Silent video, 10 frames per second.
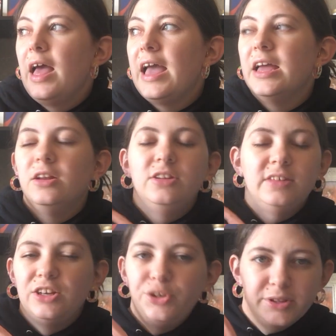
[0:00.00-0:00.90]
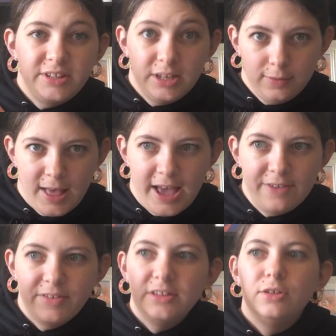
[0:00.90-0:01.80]
and decides she wants to get a
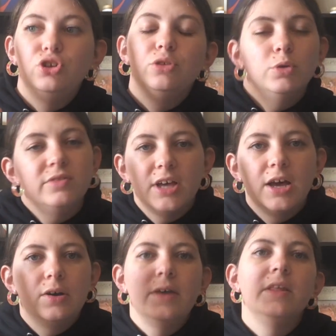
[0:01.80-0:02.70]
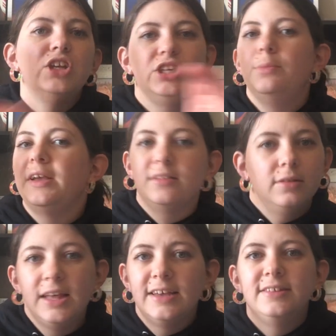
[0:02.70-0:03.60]
life, and so she moves out, and then she makes a
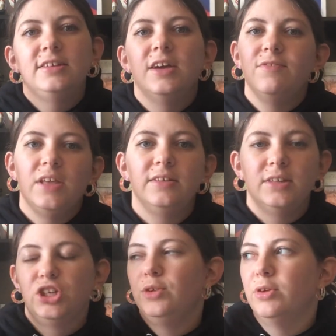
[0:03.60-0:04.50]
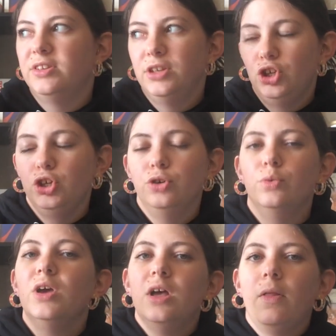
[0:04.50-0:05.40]
list of things that she wants to do,
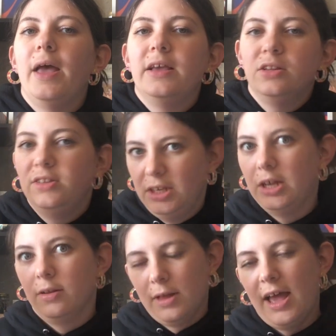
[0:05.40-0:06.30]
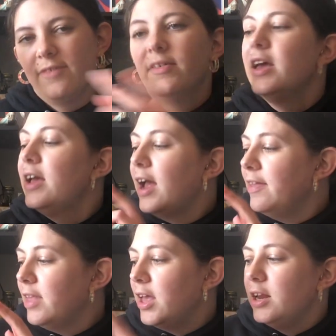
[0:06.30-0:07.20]
like, to get a life.
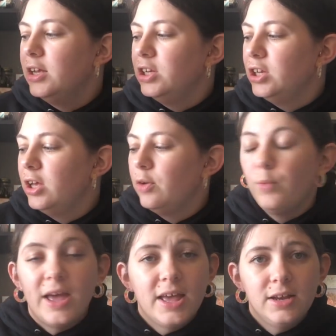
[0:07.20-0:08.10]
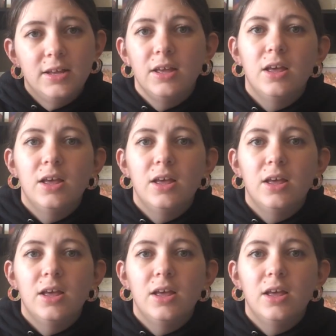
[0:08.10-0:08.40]
And then Red